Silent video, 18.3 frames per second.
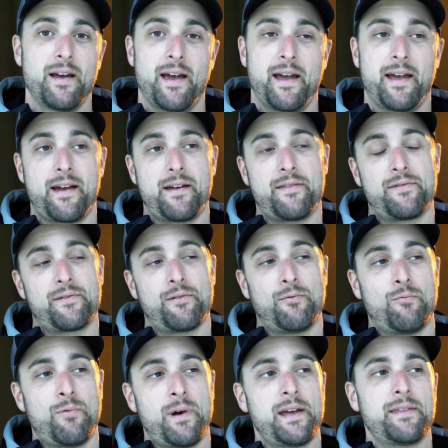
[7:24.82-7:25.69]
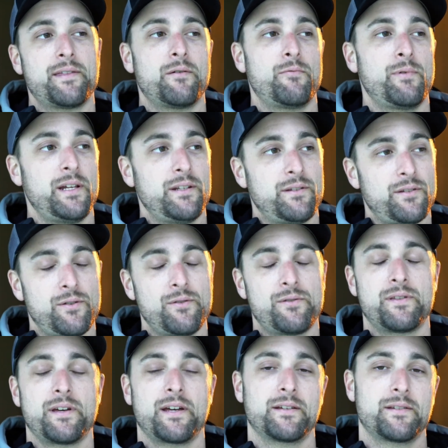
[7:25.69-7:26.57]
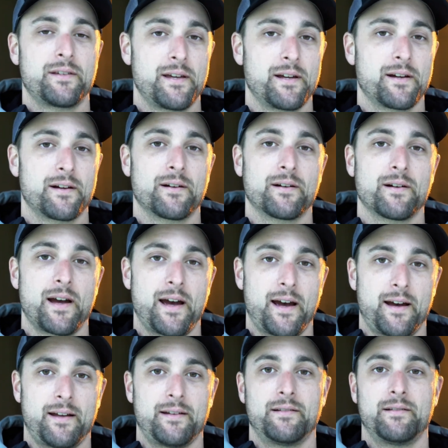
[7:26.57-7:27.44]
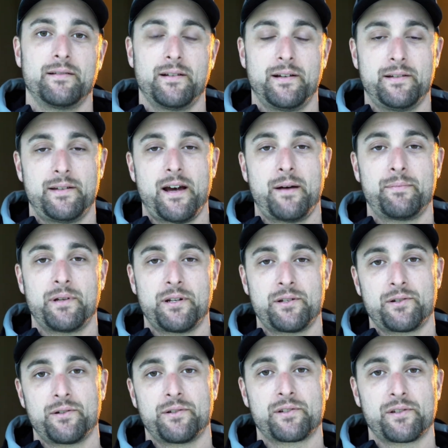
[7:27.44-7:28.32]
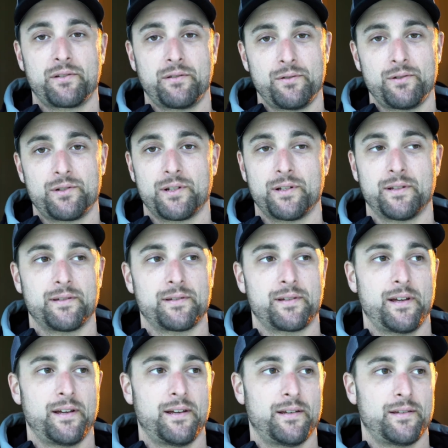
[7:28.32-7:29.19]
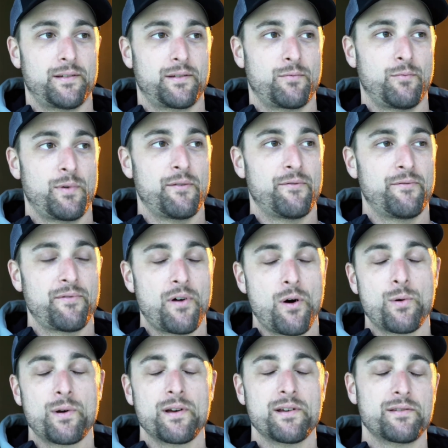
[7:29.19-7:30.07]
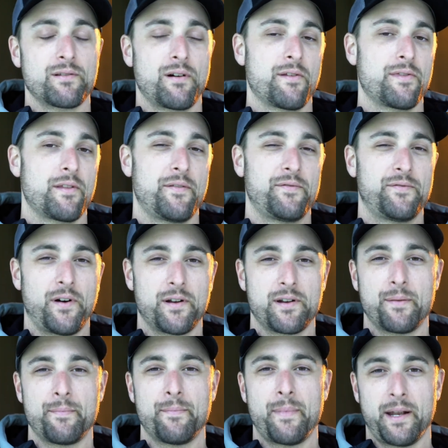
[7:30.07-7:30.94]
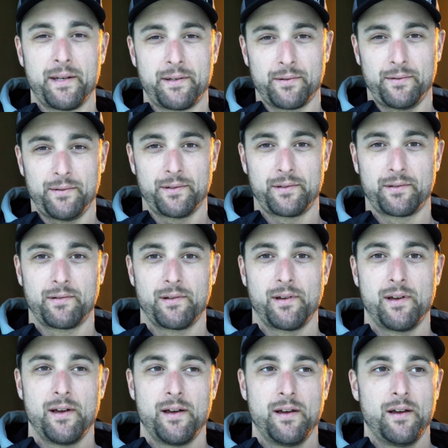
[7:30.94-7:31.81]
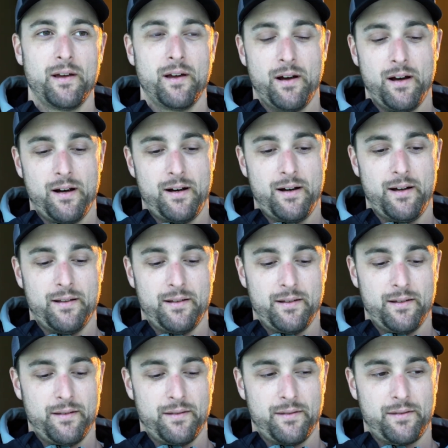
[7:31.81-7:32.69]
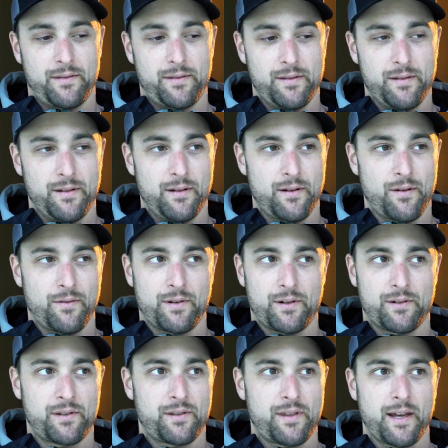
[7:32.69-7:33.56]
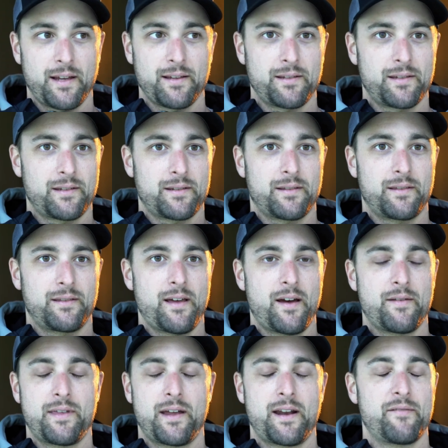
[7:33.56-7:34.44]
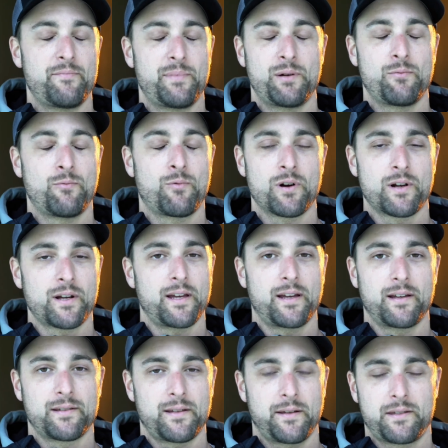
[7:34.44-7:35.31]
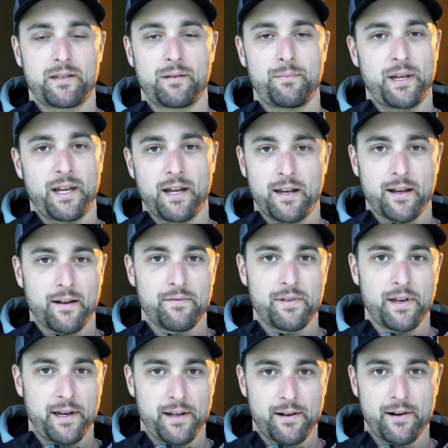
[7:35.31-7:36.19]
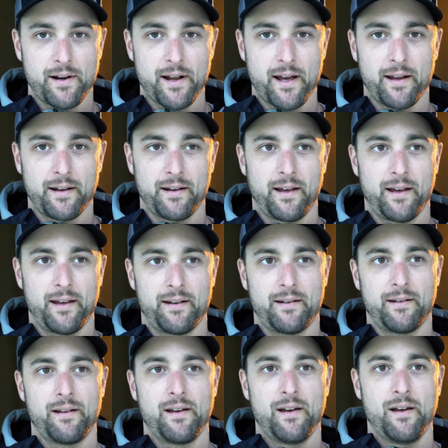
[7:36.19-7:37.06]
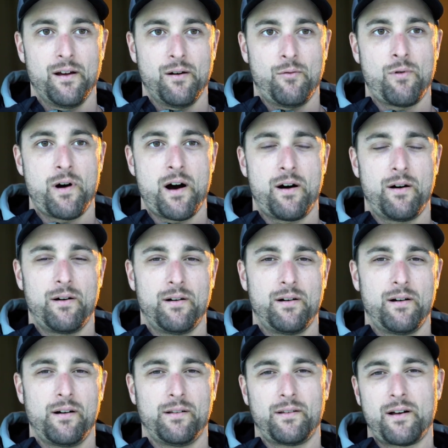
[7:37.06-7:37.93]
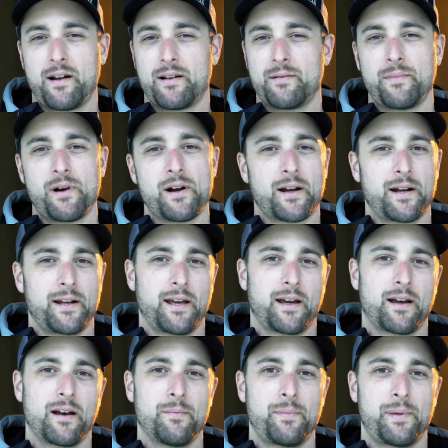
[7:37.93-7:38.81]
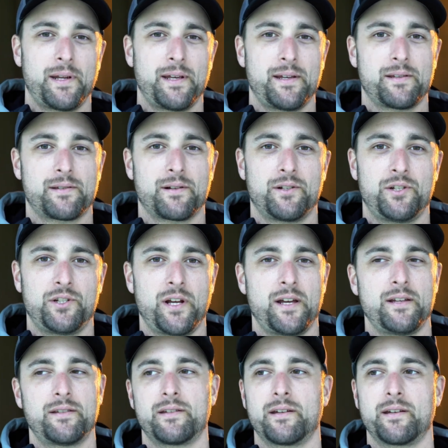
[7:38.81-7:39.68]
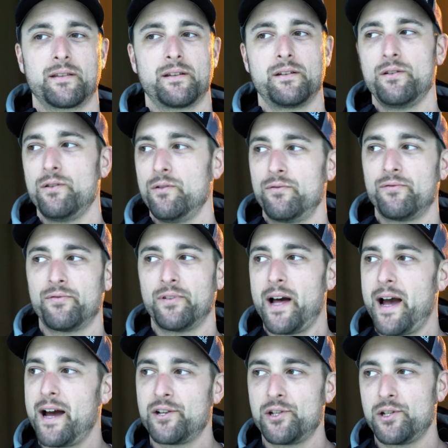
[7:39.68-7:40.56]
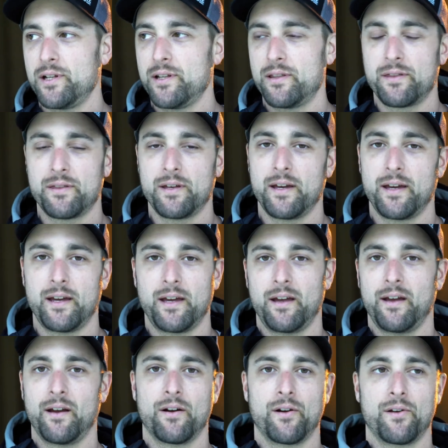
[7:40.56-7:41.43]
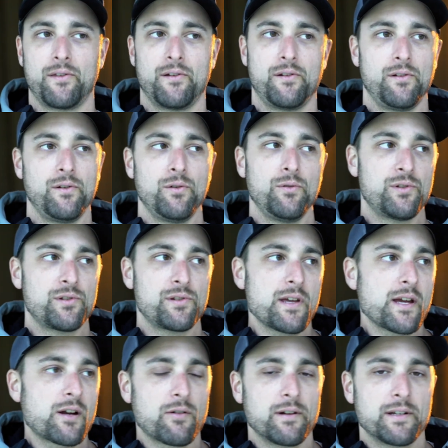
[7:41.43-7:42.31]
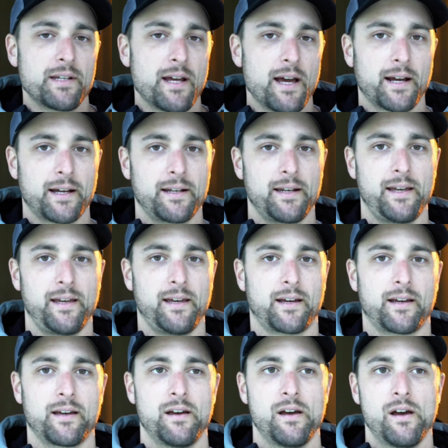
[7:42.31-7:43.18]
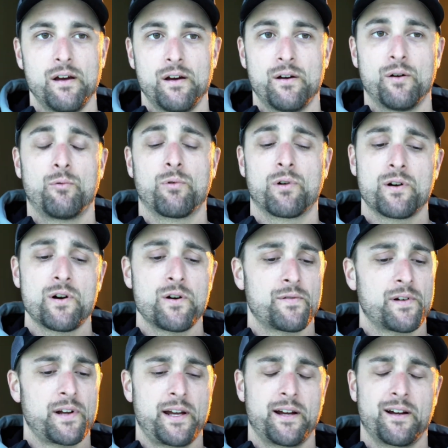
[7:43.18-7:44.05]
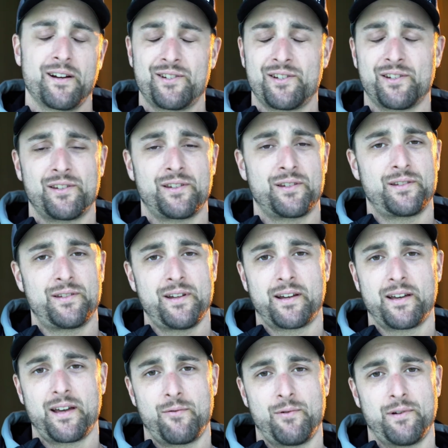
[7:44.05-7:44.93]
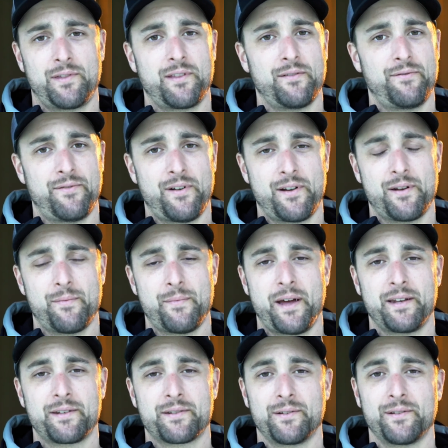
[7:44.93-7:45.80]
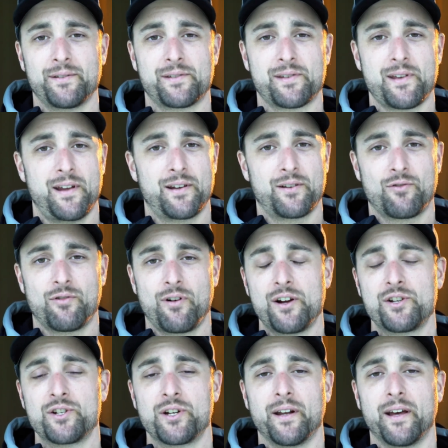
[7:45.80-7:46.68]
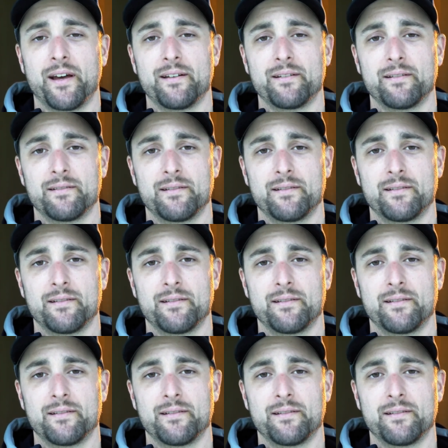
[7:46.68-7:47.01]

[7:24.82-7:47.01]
And the way that we do things here at Adapt Digital Solutions is we focus on the fundamentals. There's things that have been working since the beginning of the internet, and while a lot of marketing companies are chasing the new flashy thing or the new secret technique, we're over here just sticking with the fundamentals and crushing it.